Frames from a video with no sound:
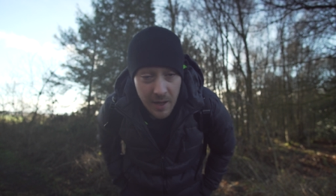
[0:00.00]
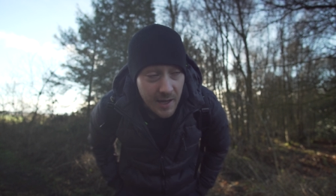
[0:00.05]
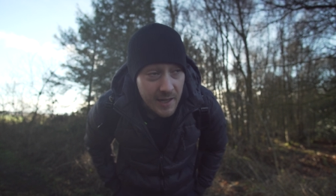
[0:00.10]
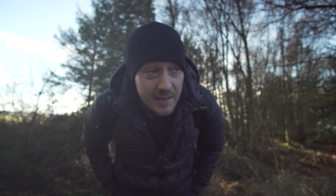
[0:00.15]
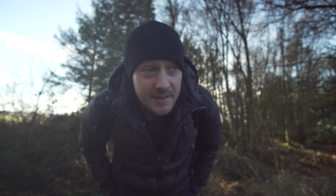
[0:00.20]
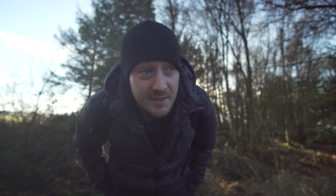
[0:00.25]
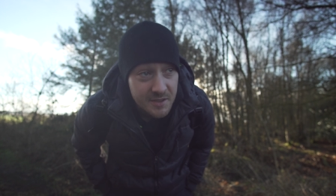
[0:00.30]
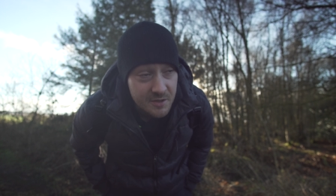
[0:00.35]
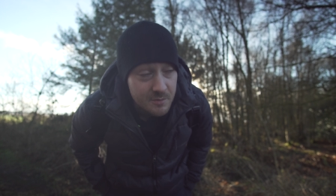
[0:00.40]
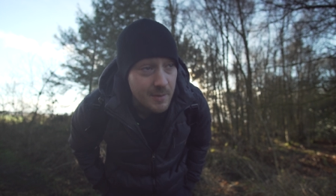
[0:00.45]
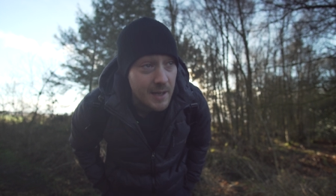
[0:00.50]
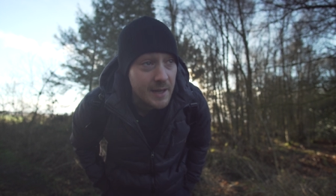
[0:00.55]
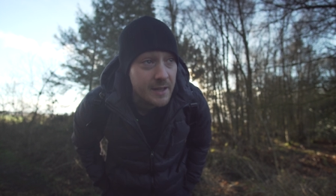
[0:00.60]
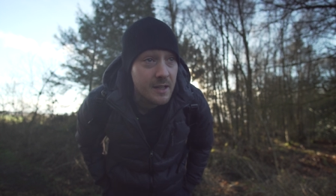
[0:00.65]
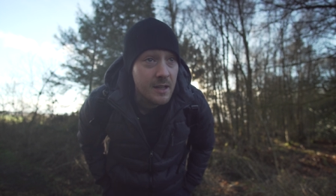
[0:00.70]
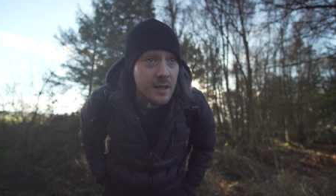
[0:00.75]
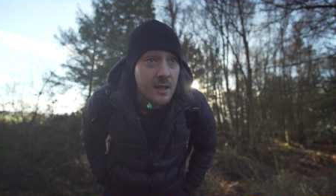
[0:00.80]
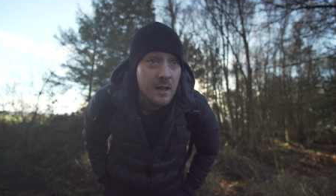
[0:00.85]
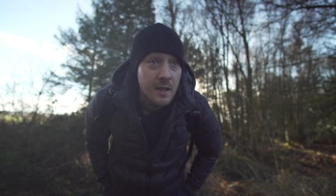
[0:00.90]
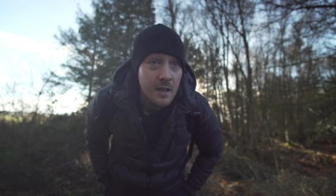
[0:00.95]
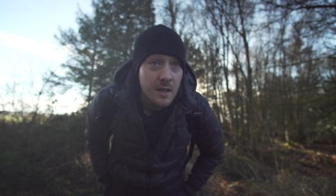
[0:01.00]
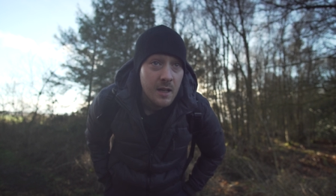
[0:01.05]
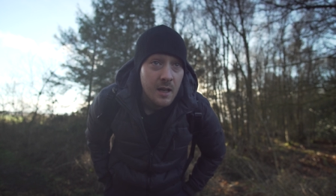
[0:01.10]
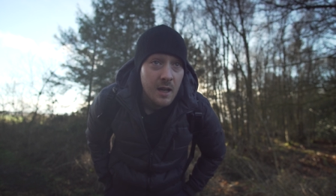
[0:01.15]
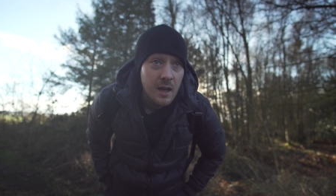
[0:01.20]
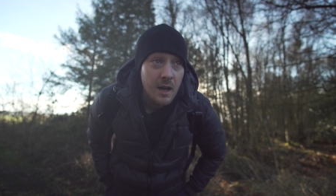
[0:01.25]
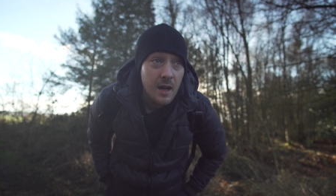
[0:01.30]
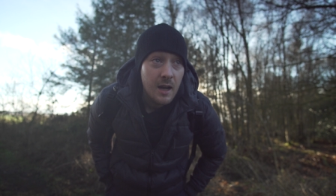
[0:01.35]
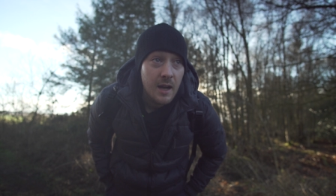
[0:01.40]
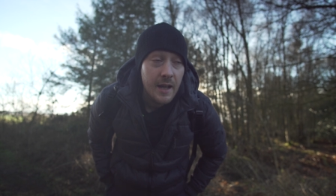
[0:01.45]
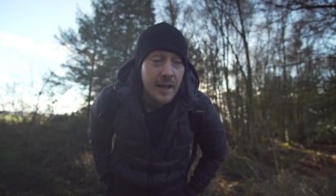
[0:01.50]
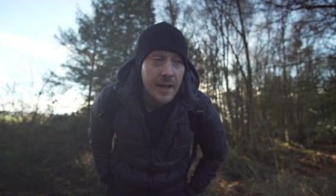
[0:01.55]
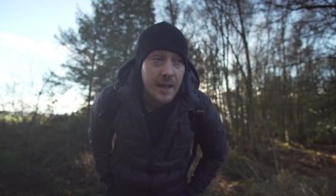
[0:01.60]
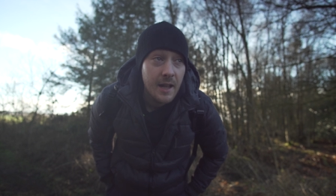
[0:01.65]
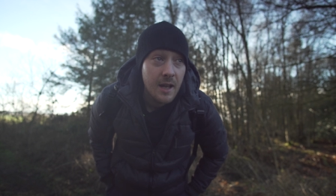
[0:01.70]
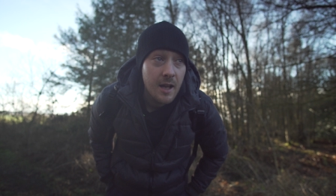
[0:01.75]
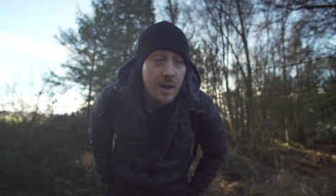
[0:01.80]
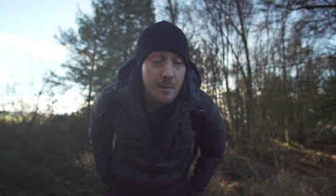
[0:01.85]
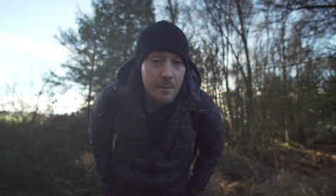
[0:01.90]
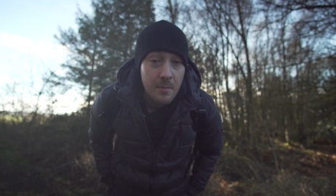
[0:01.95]
was blurry, it was perfect for the
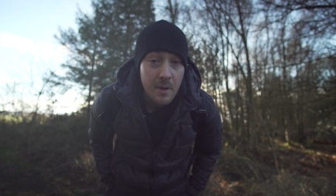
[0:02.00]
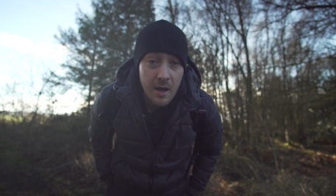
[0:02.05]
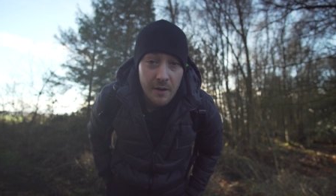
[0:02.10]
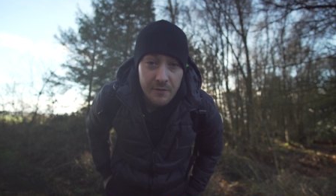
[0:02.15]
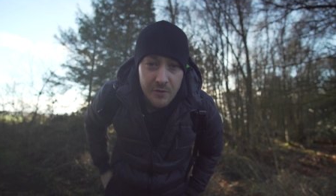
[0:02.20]
whole vlog.